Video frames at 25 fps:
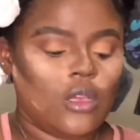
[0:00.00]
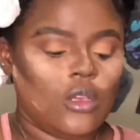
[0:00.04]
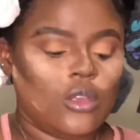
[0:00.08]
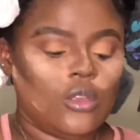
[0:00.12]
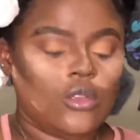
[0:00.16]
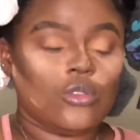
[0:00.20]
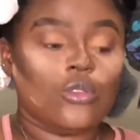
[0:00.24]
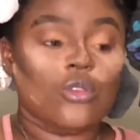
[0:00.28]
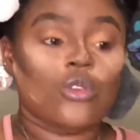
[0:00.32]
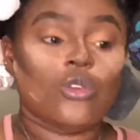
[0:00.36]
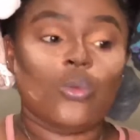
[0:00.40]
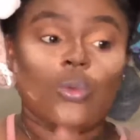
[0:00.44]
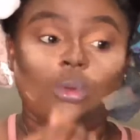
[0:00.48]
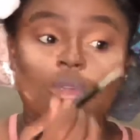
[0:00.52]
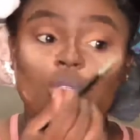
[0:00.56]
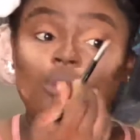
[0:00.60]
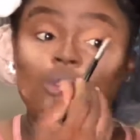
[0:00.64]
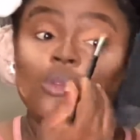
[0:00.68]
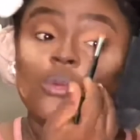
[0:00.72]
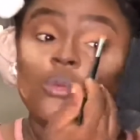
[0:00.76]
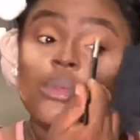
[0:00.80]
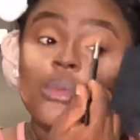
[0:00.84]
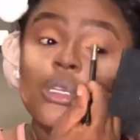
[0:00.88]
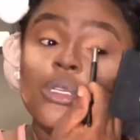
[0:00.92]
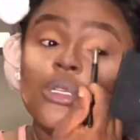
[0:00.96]
So you want to
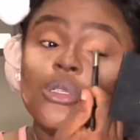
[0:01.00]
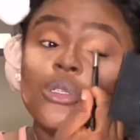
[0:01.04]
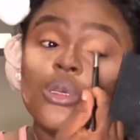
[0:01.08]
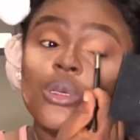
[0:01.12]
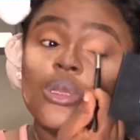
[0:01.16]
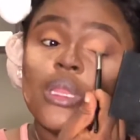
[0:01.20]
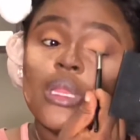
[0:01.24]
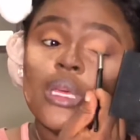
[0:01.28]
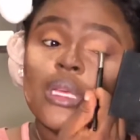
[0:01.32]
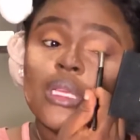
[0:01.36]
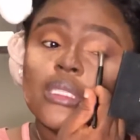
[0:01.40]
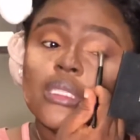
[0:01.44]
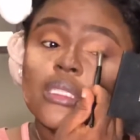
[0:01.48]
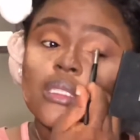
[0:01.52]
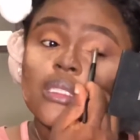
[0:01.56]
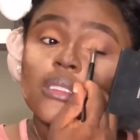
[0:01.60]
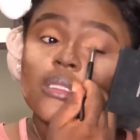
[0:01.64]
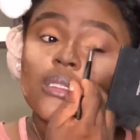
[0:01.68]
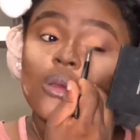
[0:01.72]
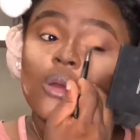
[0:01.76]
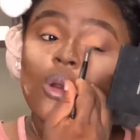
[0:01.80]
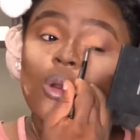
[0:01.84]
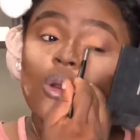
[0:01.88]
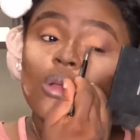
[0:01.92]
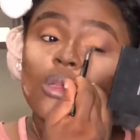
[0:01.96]
make sure that
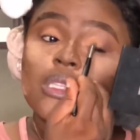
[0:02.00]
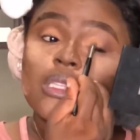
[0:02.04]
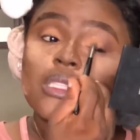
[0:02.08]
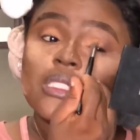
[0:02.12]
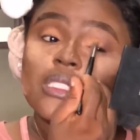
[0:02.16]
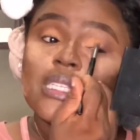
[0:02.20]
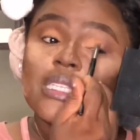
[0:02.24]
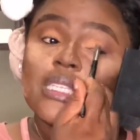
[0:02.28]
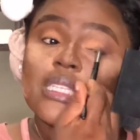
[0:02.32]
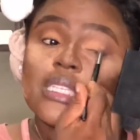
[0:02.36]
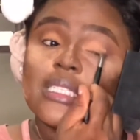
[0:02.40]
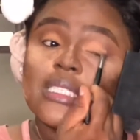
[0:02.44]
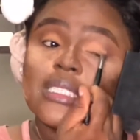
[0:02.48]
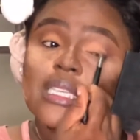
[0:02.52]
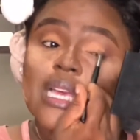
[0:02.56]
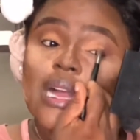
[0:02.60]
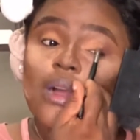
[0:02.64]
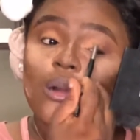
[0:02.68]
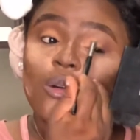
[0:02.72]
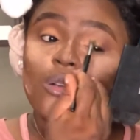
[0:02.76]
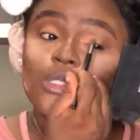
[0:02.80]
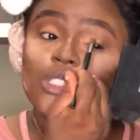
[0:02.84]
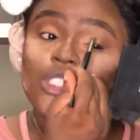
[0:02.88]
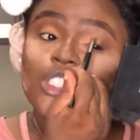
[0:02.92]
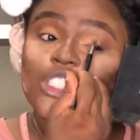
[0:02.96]
all these things are
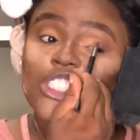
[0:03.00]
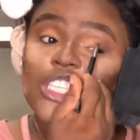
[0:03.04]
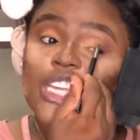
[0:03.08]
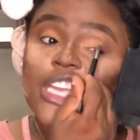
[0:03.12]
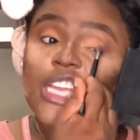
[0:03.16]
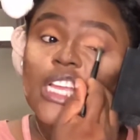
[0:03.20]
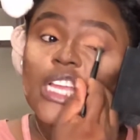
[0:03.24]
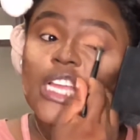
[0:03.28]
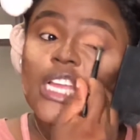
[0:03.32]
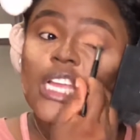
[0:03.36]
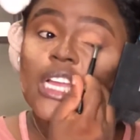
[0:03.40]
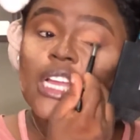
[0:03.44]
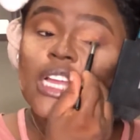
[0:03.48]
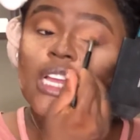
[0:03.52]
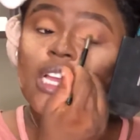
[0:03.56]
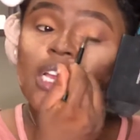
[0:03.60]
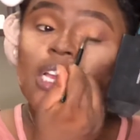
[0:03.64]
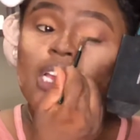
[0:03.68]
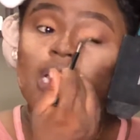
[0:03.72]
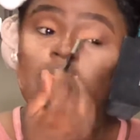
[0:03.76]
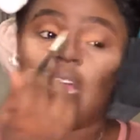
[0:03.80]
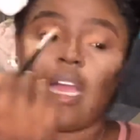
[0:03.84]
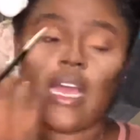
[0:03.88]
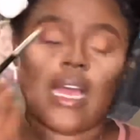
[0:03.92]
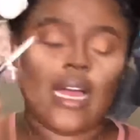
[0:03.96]
on check,
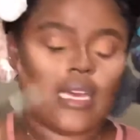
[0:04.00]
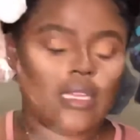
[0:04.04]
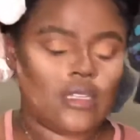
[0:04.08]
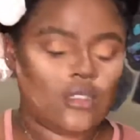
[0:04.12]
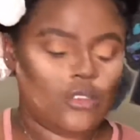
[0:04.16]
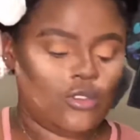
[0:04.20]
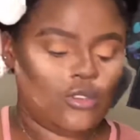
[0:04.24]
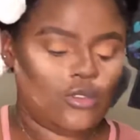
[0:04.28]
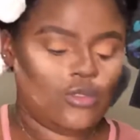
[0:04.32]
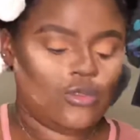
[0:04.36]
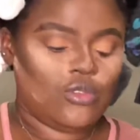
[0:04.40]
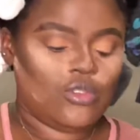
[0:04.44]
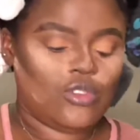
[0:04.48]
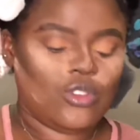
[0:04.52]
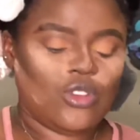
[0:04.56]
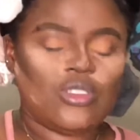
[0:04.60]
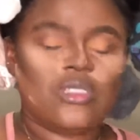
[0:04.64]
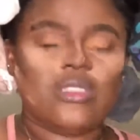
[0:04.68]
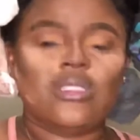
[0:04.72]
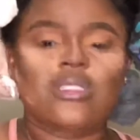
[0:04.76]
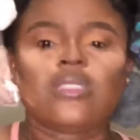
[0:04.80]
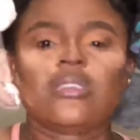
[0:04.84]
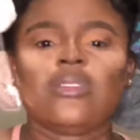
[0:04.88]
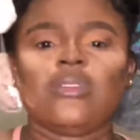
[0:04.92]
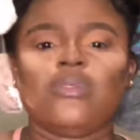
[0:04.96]
and you
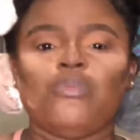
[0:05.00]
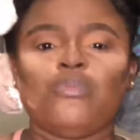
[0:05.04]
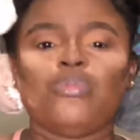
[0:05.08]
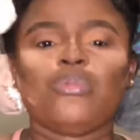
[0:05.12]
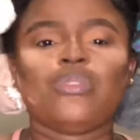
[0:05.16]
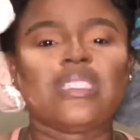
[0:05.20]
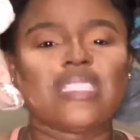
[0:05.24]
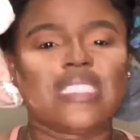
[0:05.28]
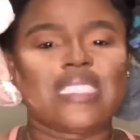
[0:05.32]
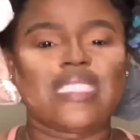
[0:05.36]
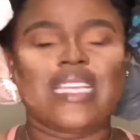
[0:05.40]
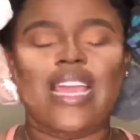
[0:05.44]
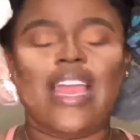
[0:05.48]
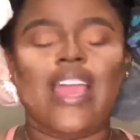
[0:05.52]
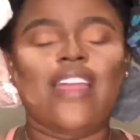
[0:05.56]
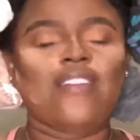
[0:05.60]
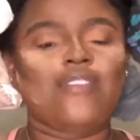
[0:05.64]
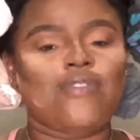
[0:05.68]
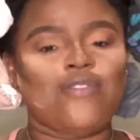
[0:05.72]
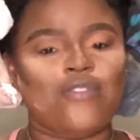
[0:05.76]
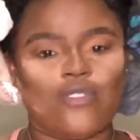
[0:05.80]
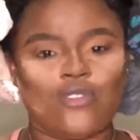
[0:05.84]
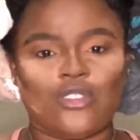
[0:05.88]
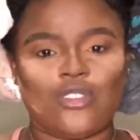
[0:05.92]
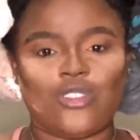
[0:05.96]
just put in the
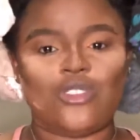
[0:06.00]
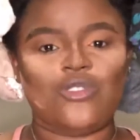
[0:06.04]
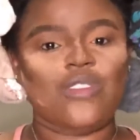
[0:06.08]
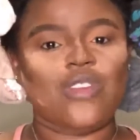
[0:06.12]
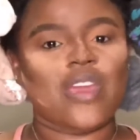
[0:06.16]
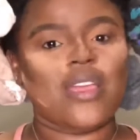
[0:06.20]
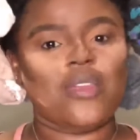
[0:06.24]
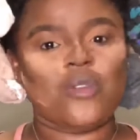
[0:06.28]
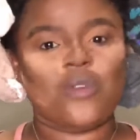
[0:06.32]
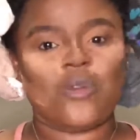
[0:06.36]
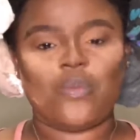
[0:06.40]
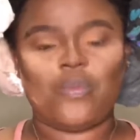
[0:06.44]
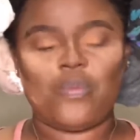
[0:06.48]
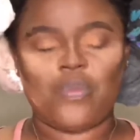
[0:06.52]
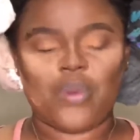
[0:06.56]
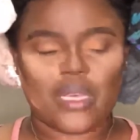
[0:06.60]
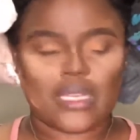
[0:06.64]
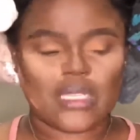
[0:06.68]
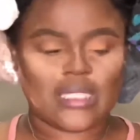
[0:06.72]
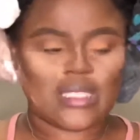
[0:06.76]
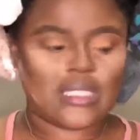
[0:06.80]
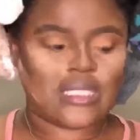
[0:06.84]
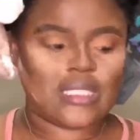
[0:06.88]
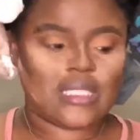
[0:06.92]
effort. Try your best